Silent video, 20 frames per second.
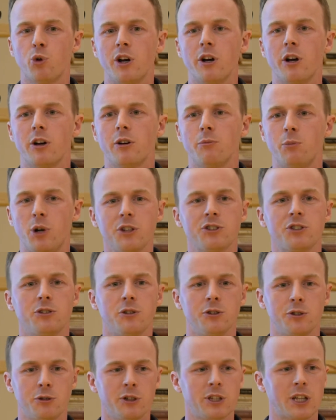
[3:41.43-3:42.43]
were
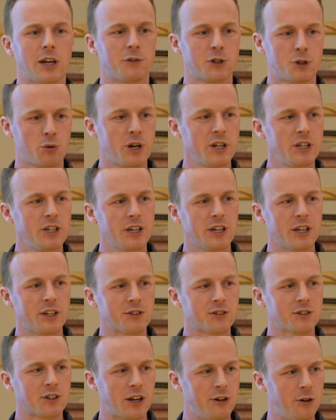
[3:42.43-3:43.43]
Masternaut doing that for 20
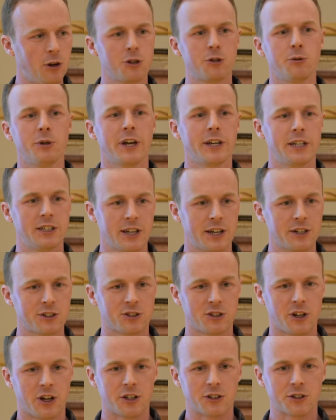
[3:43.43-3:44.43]
years and not doing any
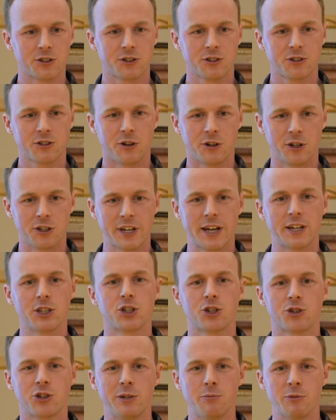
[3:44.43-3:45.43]
data science on a
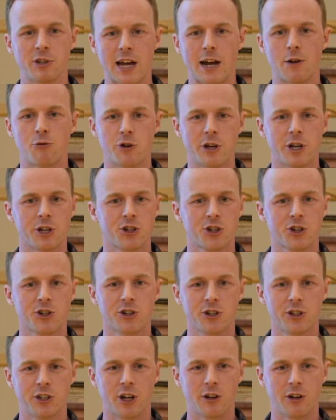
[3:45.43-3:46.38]
data stream that rich?